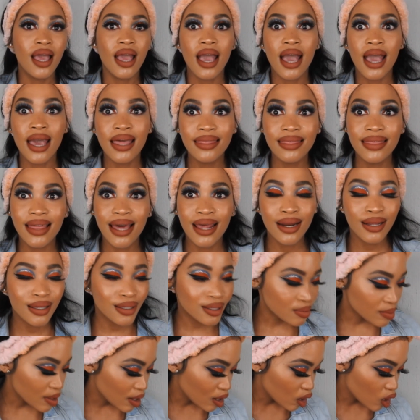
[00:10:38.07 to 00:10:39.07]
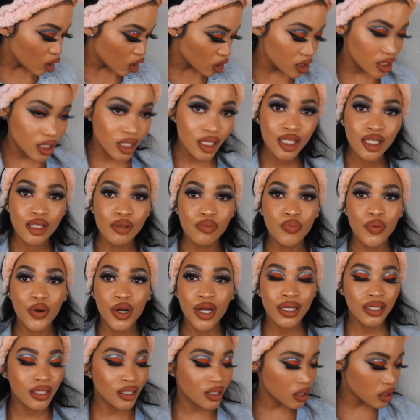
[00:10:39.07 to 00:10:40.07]
And that is my last
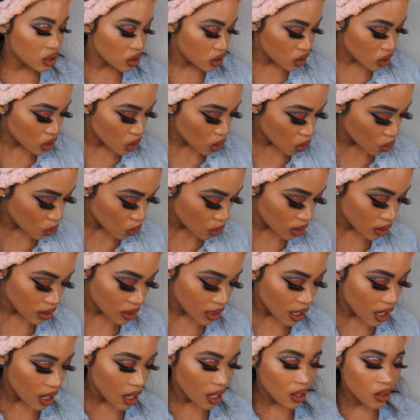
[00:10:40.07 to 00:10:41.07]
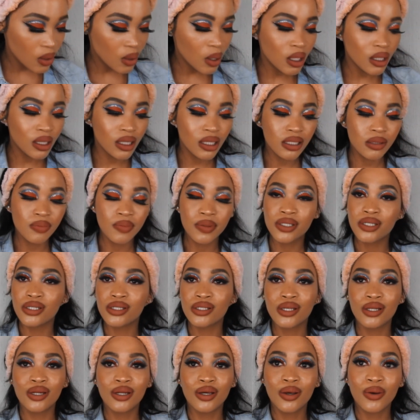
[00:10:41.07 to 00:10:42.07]
spritz. So now this bitch
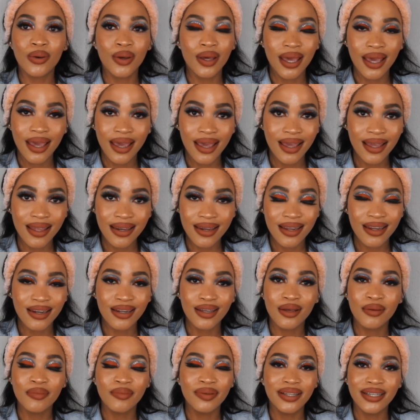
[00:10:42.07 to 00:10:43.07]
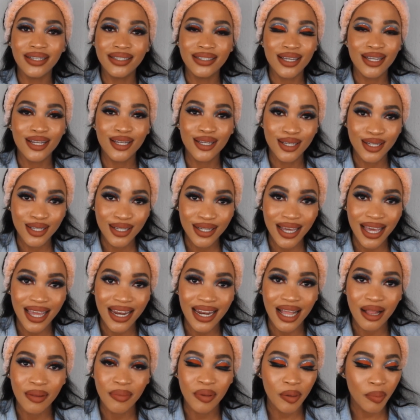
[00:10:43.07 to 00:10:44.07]
is gonna go ahead and complete her look, and
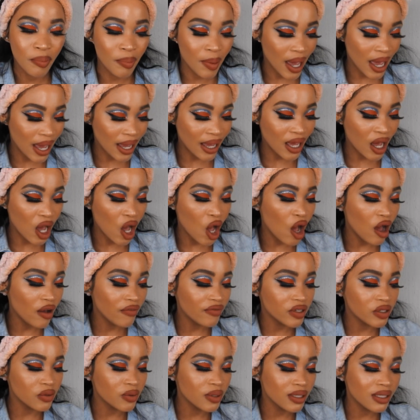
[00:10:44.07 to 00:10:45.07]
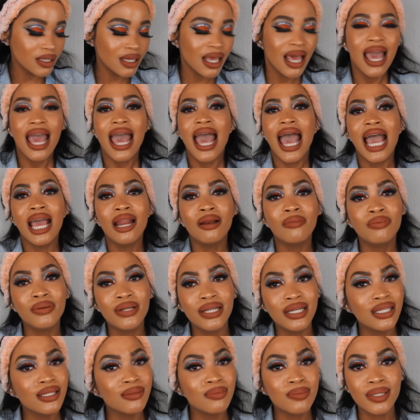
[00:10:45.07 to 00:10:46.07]
I'll be back afterwards. And
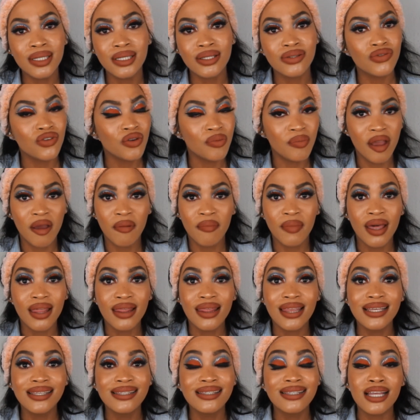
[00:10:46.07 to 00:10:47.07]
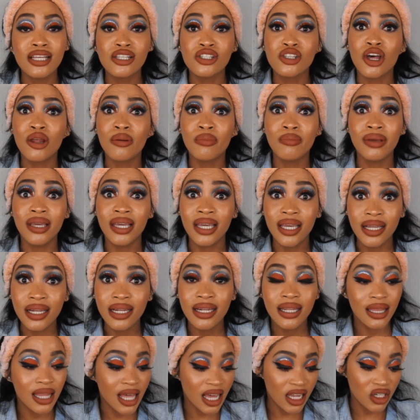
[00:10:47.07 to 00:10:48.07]
please remember, this does not
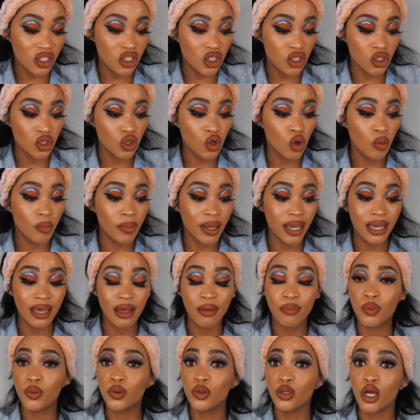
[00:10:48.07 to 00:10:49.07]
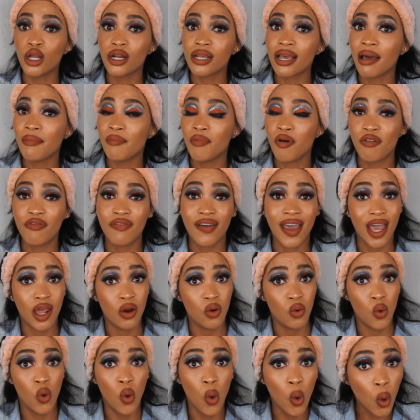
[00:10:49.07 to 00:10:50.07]
mean that your makeup will not come off at
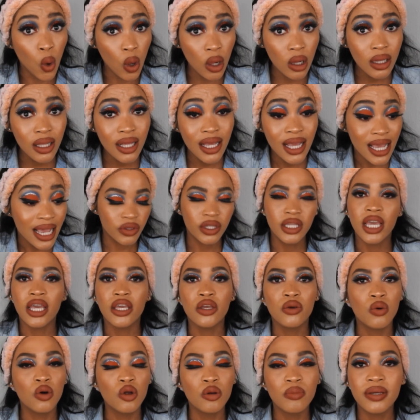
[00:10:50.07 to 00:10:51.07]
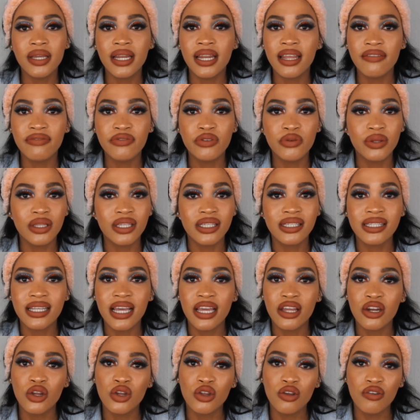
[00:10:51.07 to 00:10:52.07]
all. Yeah, you won't be left with a
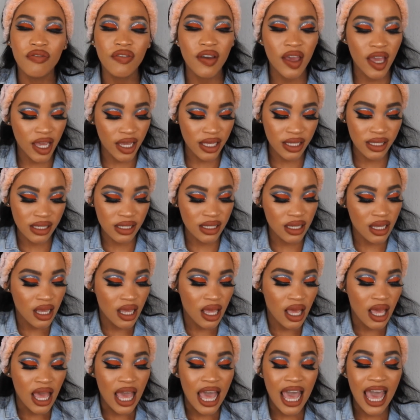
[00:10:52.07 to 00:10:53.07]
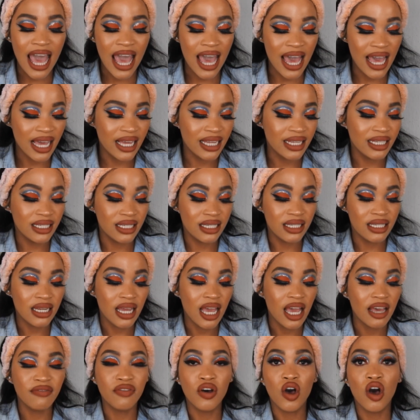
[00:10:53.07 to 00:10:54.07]
stain on your face and
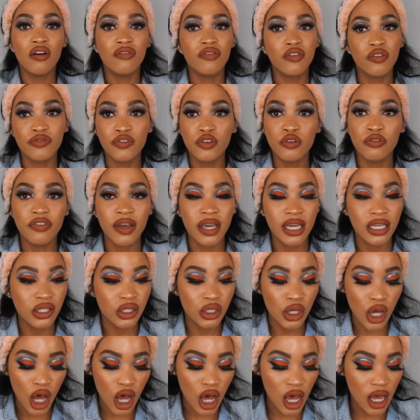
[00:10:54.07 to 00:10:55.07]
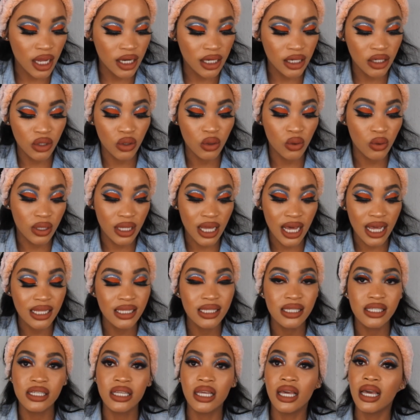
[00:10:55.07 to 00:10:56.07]
have half of your face gone and all that.
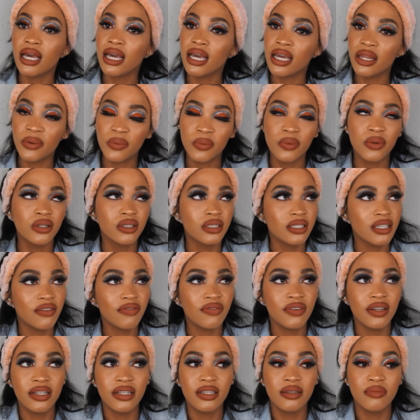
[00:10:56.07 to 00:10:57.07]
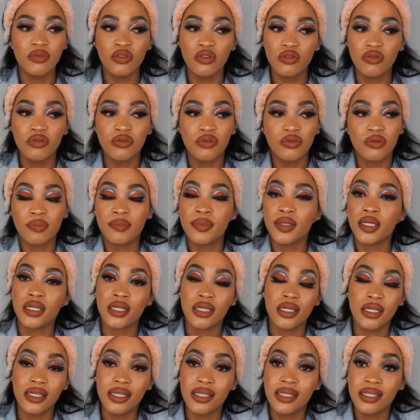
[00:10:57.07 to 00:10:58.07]
It will definitely move
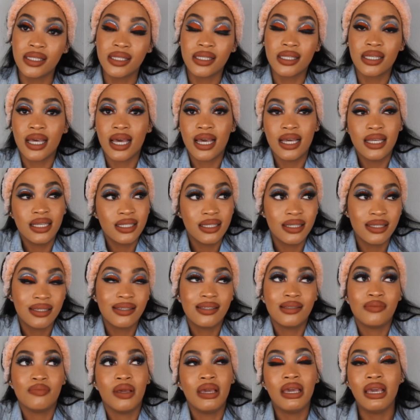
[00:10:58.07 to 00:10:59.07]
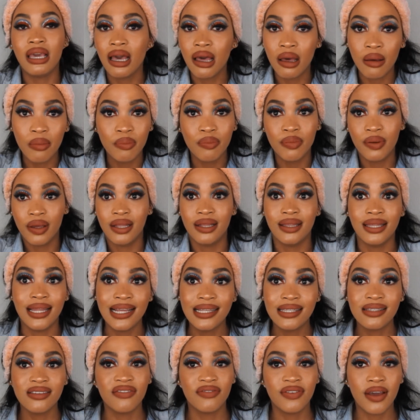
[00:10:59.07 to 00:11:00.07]
because, guys, it's makeup and
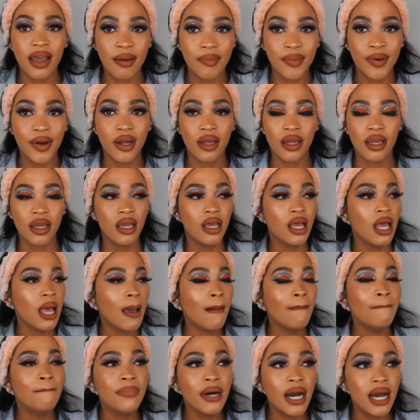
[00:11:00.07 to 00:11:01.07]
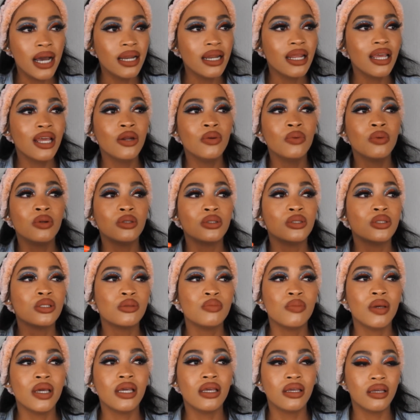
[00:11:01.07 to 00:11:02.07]
that's a fabric, but it will just
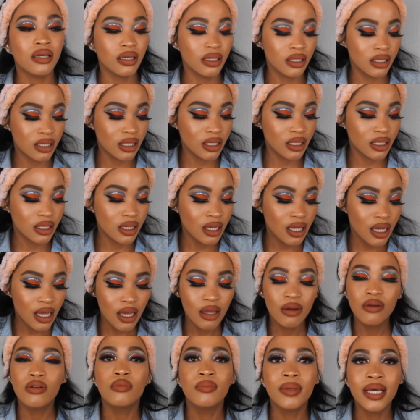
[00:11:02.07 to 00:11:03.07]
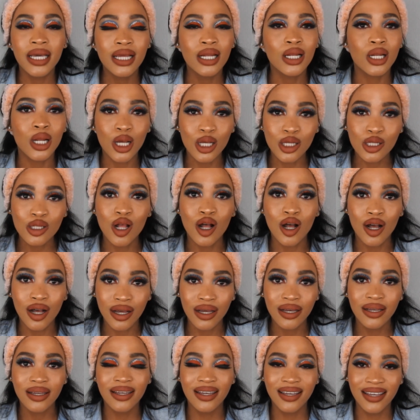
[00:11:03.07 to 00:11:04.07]
make it last
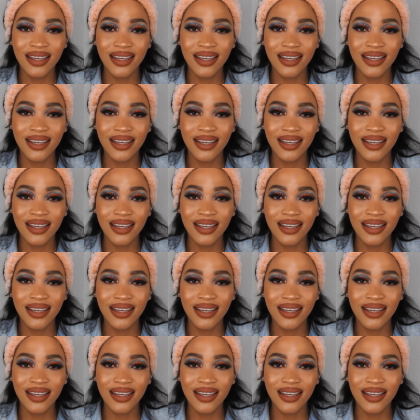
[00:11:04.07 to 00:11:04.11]
longer.